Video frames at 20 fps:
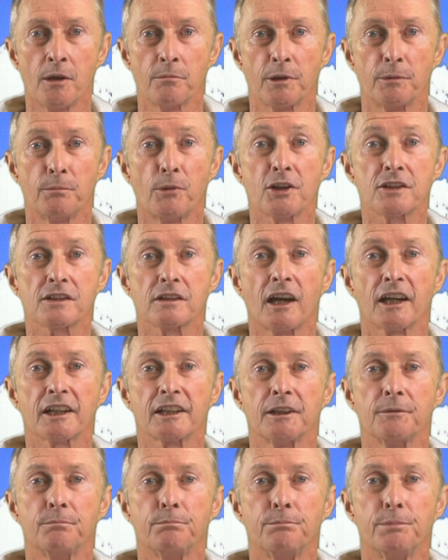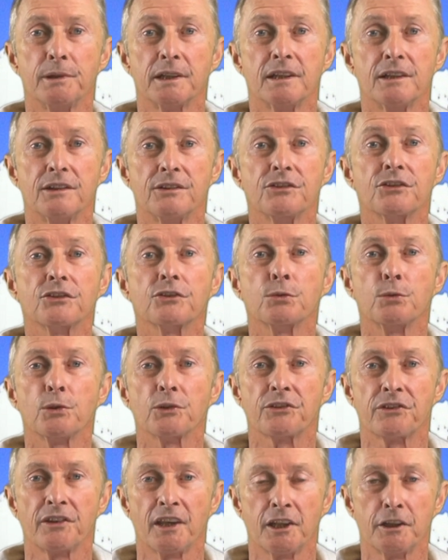but most likely begins
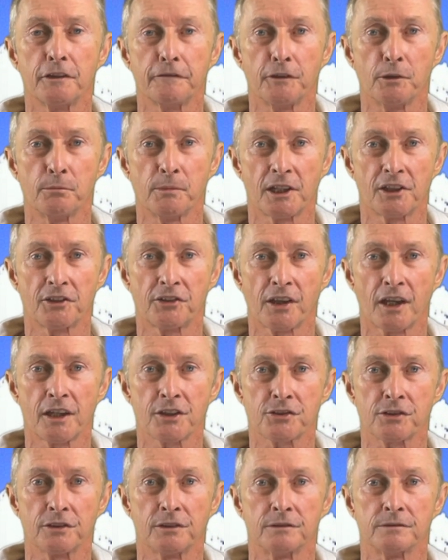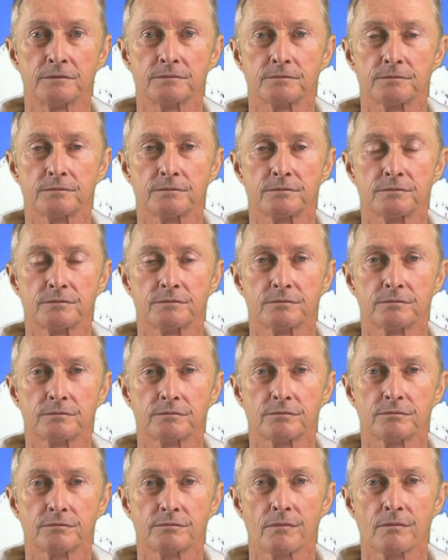towards the end of your meditation.
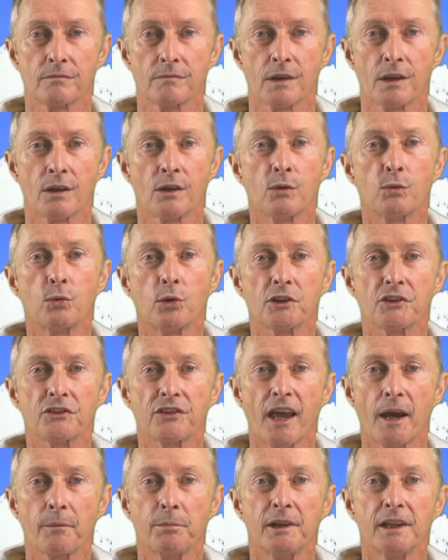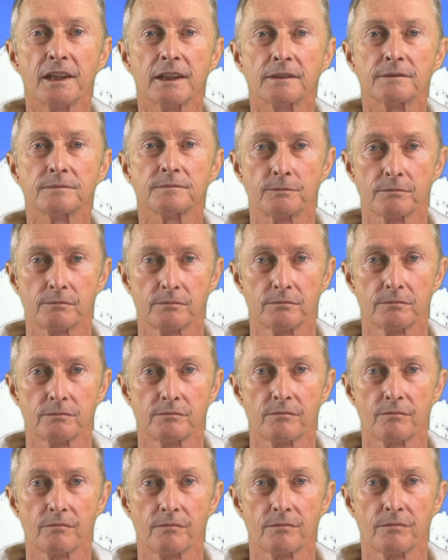What is happening?
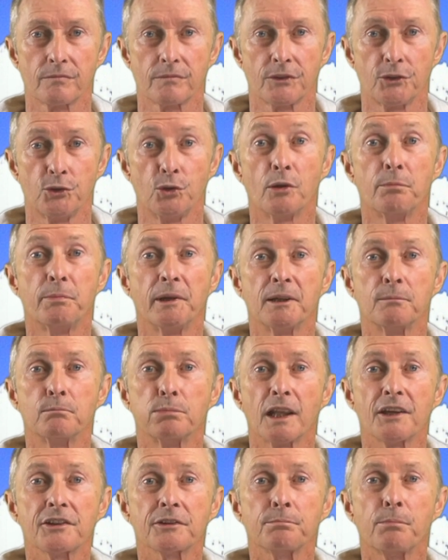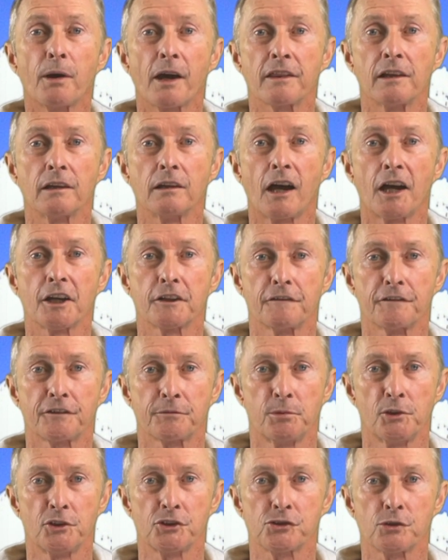You are being blessed by the light of
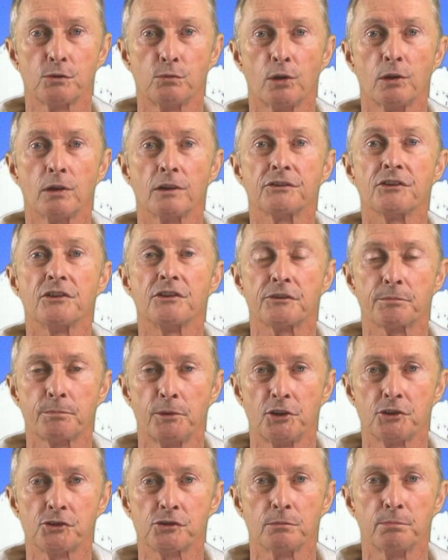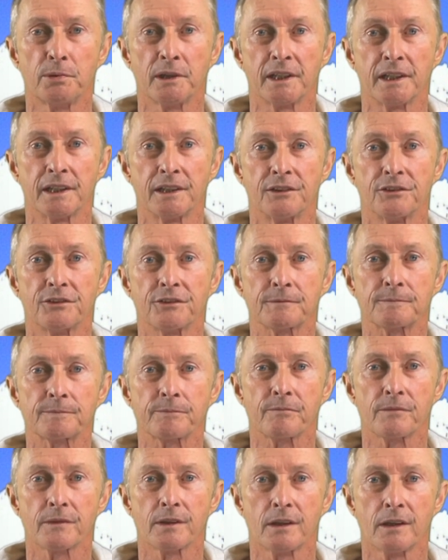spiritual worlds and spiritual beings.
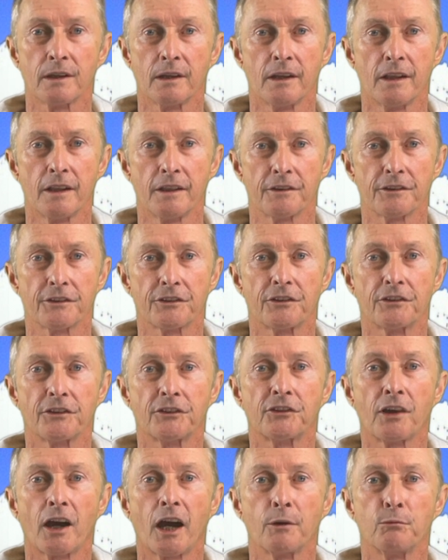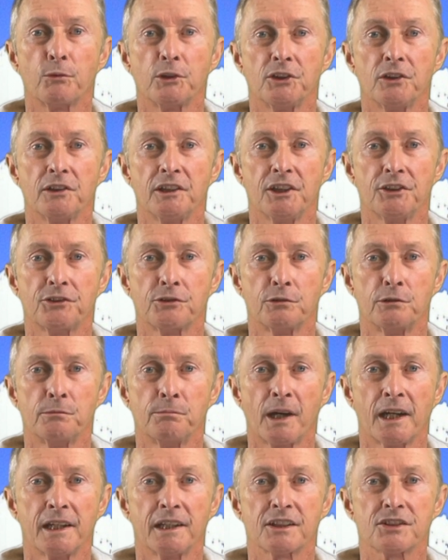This is a time when you need to
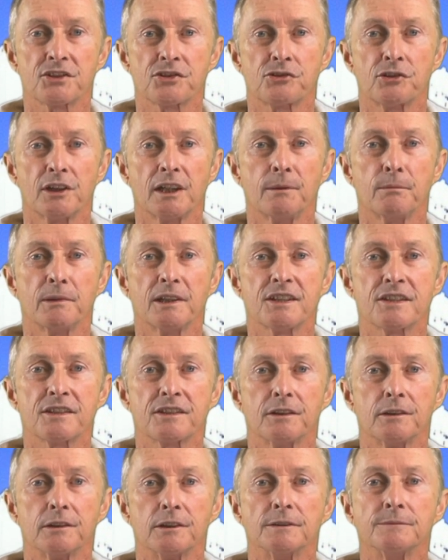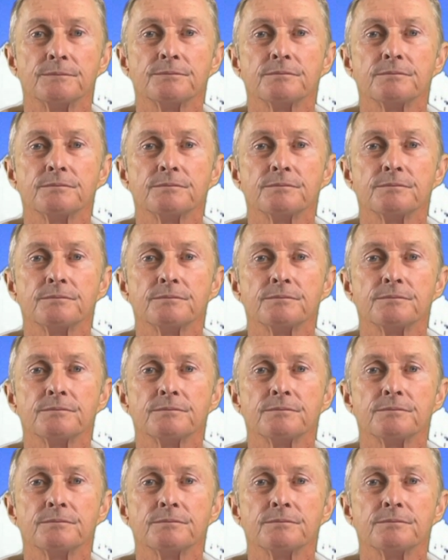remain extremely still.